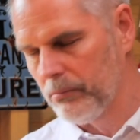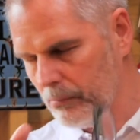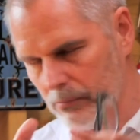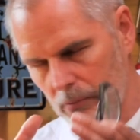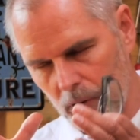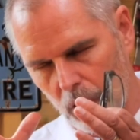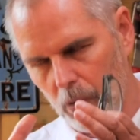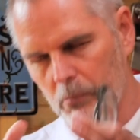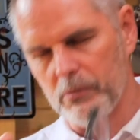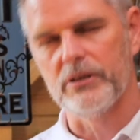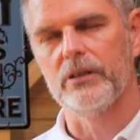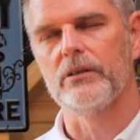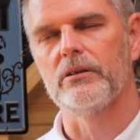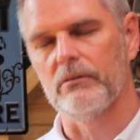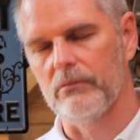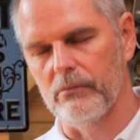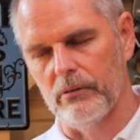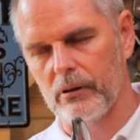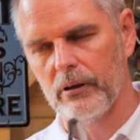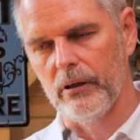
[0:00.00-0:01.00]
almost
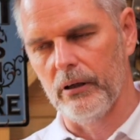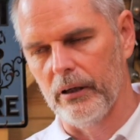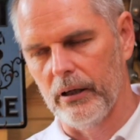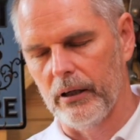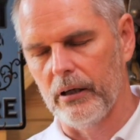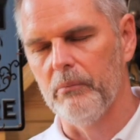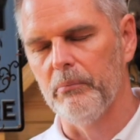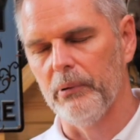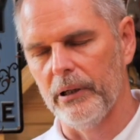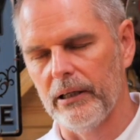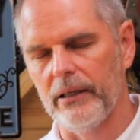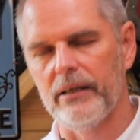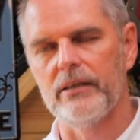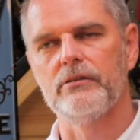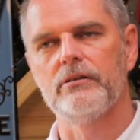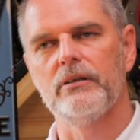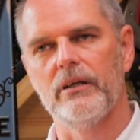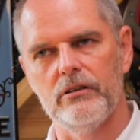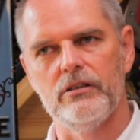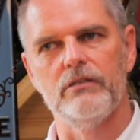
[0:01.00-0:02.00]
completely
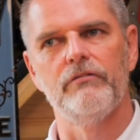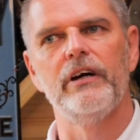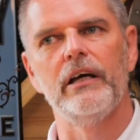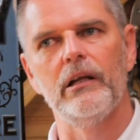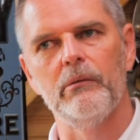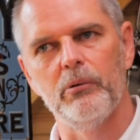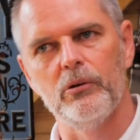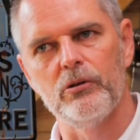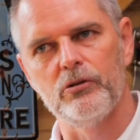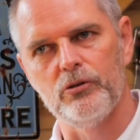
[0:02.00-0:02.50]
is available in